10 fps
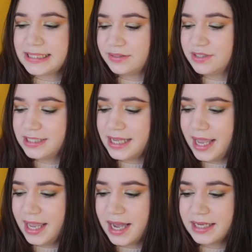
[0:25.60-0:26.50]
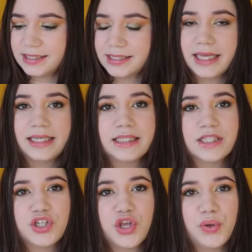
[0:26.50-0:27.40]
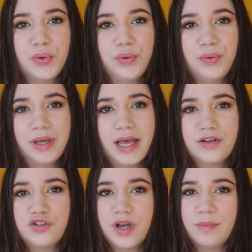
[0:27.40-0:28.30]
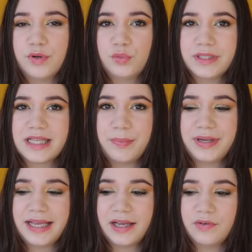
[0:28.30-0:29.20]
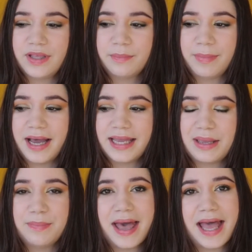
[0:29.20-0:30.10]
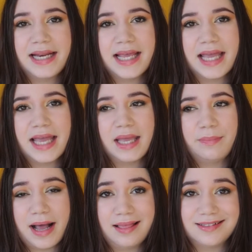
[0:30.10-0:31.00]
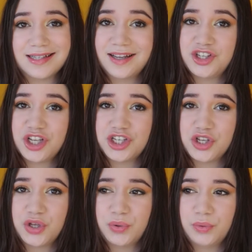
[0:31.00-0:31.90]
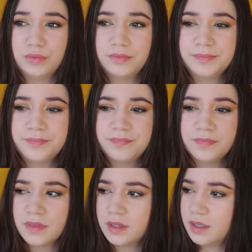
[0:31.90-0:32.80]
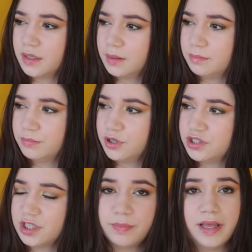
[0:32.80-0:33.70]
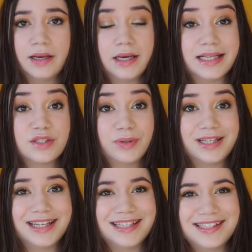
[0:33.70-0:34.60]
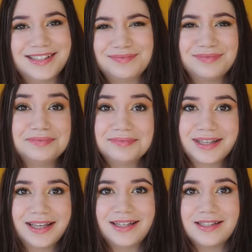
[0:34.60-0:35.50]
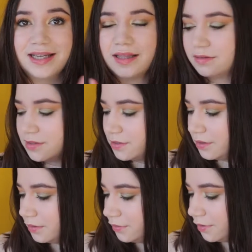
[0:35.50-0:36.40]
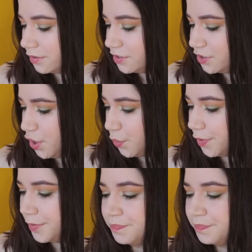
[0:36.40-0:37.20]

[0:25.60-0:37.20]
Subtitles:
So today I decided to catch you up on what's happening with my A pen, A palette eyeshadow project pen. That's what it is. Get it together, Sandra. So